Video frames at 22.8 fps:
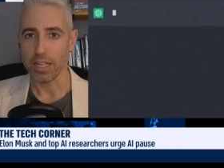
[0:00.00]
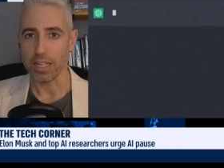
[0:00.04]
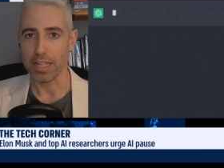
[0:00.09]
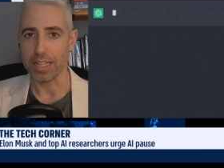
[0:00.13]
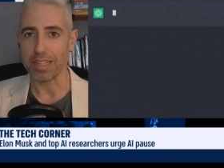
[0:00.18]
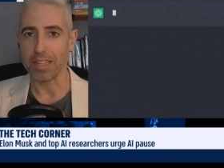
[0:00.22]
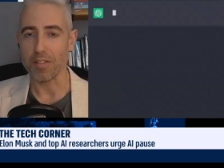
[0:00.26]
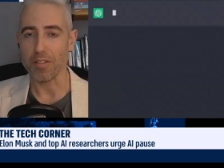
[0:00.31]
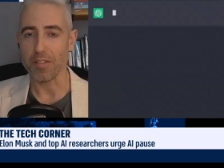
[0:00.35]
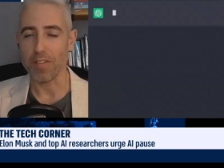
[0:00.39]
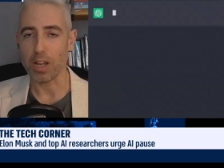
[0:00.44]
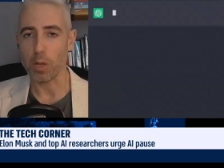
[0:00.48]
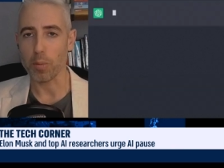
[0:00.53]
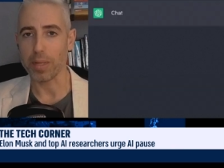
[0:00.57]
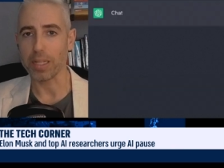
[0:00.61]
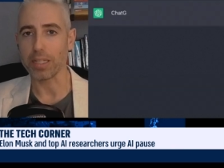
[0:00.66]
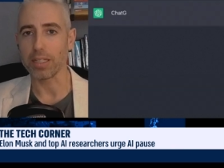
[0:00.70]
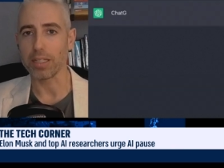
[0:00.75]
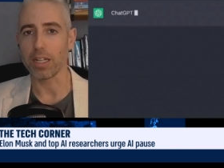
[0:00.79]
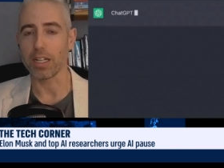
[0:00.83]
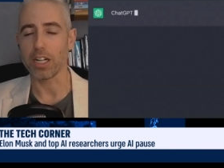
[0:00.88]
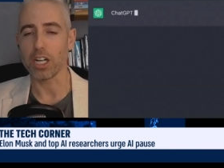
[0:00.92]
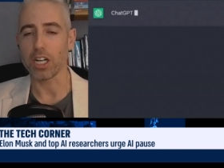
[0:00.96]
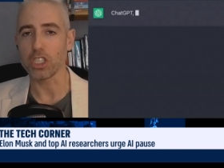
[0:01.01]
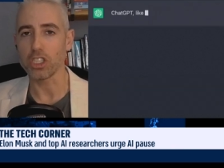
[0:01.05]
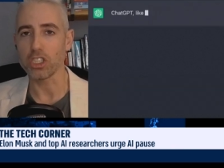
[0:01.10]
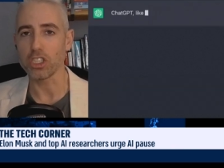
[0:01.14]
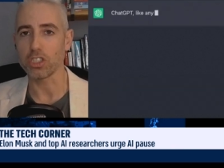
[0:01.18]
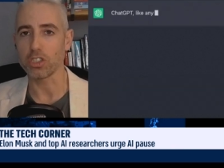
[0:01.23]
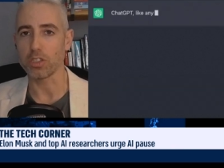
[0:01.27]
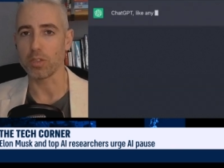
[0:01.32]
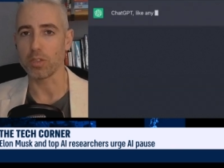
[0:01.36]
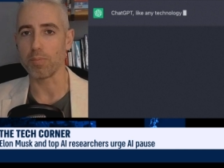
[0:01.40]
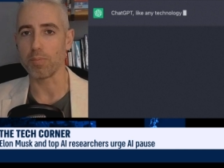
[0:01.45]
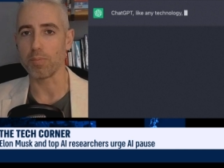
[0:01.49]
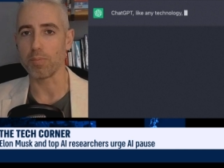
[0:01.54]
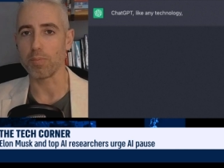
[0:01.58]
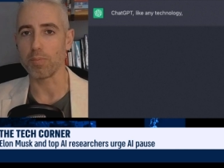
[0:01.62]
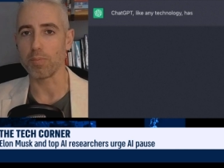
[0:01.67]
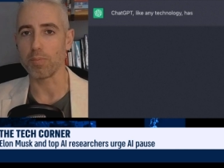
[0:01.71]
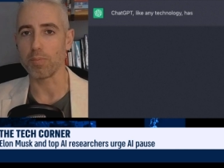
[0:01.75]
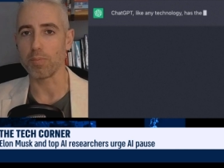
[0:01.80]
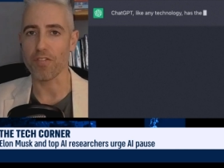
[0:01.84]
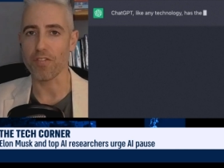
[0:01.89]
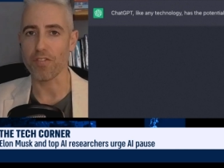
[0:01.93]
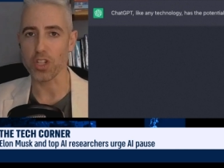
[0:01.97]
in developing the largest and most
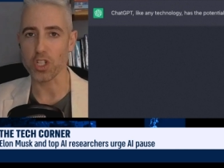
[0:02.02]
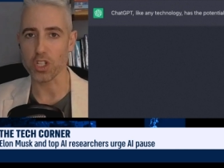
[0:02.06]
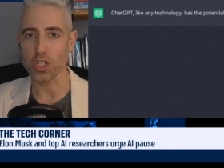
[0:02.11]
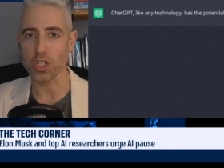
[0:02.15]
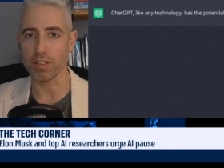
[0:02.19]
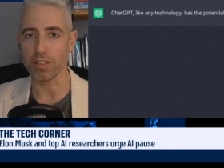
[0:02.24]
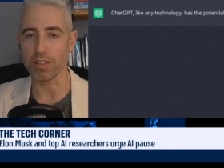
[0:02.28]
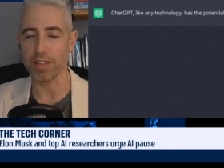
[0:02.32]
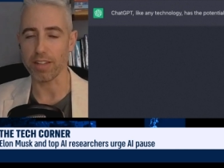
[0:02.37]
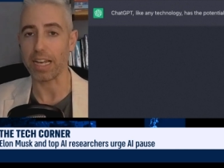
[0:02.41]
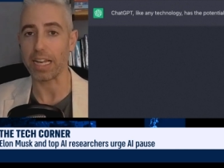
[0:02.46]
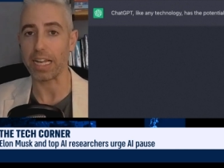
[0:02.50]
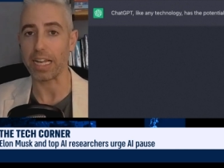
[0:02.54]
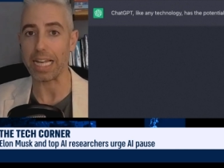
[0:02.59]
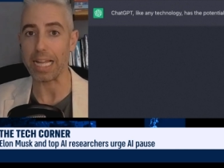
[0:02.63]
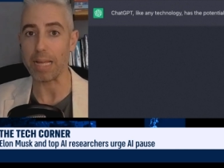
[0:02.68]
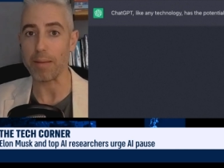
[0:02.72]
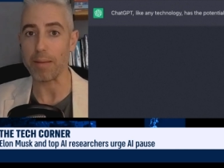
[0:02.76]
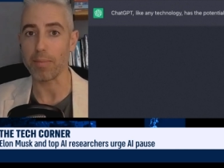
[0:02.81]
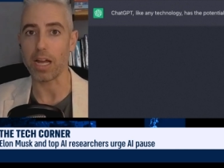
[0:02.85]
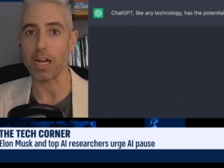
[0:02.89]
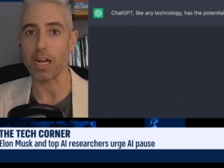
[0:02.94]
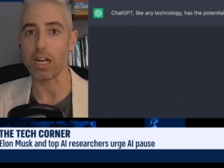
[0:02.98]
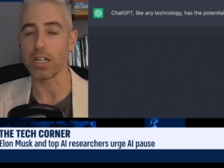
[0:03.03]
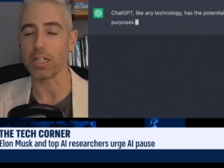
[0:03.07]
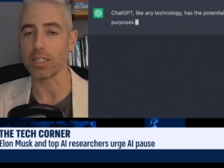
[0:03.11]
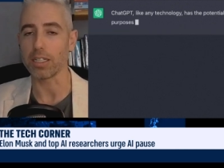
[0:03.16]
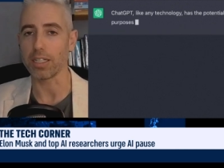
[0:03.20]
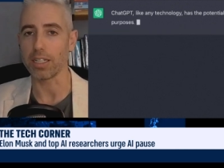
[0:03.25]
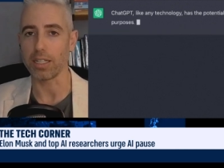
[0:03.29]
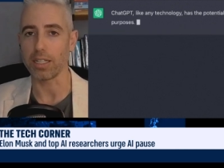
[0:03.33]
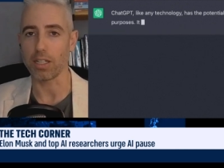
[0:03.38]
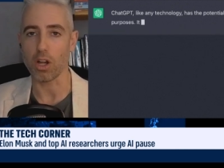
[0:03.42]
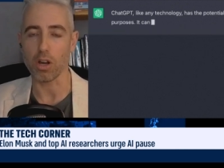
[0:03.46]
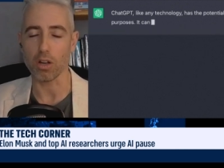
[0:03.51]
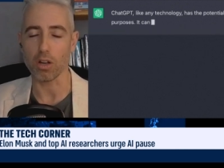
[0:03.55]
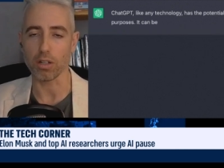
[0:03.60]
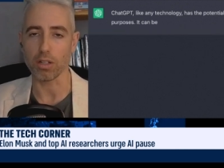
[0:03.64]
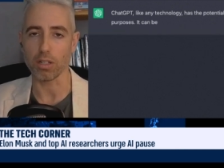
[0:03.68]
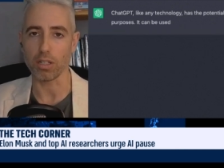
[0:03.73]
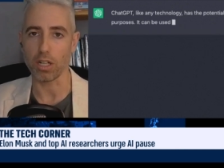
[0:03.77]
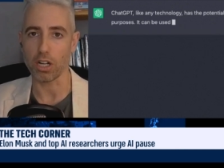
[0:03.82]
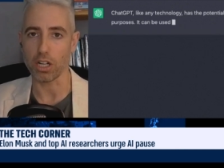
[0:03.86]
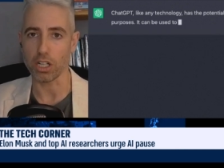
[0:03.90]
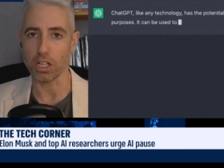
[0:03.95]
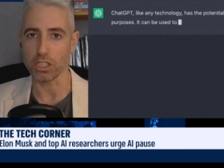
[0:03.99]
efficient LLM
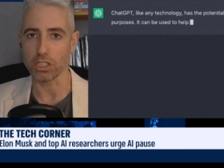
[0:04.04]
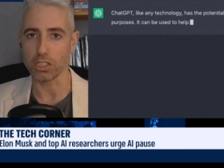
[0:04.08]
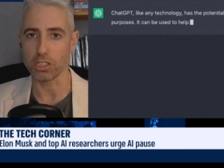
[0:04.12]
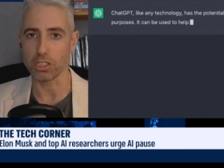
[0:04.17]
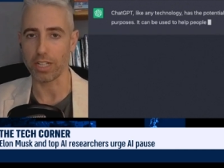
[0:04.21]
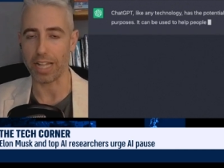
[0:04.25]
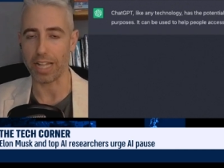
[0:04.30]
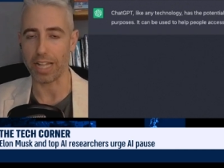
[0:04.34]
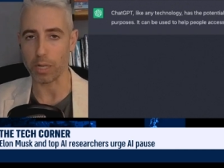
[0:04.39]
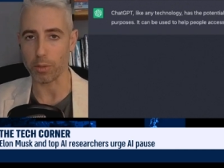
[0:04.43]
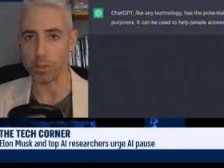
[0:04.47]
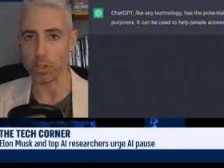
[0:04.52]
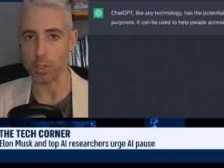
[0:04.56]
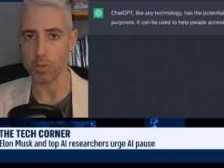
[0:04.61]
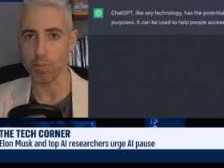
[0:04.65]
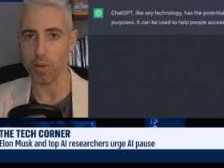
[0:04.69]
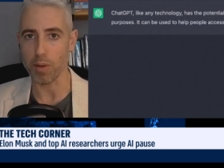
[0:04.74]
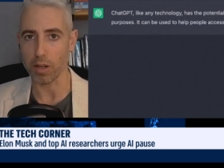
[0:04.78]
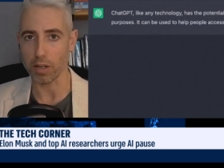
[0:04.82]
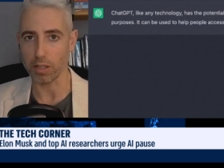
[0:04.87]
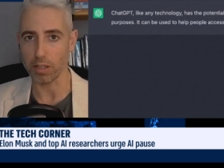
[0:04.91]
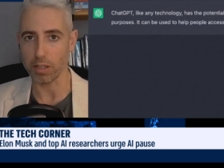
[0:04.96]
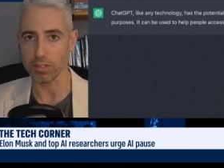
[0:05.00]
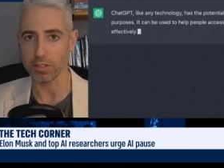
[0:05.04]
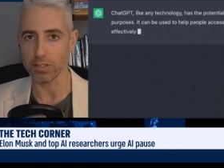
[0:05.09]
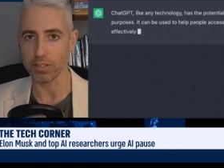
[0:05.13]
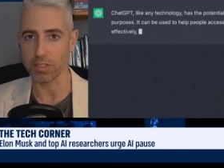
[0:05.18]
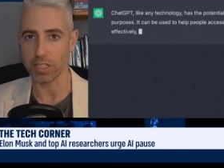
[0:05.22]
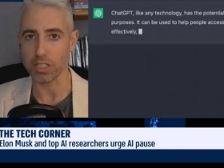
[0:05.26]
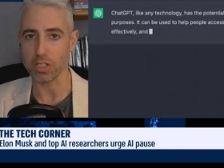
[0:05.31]
large language models.